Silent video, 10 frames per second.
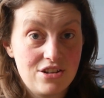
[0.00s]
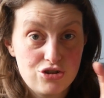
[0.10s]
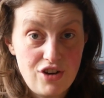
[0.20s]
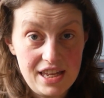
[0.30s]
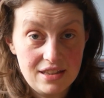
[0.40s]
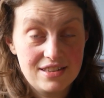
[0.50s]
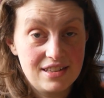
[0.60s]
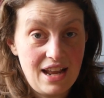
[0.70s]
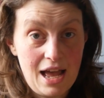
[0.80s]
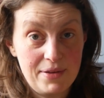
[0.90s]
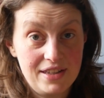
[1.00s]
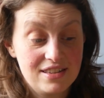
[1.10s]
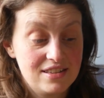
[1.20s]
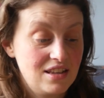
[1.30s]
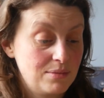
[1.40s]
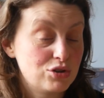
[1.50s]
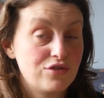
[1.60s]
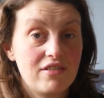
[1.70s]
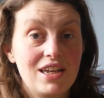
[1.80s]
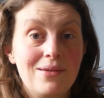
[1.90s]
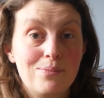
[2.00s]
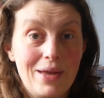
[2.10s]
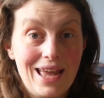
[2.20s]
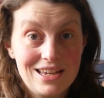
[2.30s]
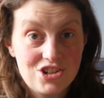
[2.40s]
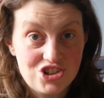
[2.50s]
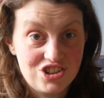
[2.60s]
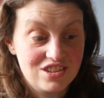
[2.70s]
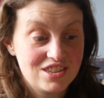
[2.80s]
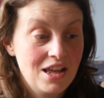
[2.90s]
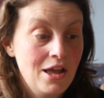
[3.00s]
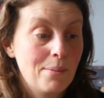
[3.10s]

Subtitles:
traits and habits. I'm just very impatient,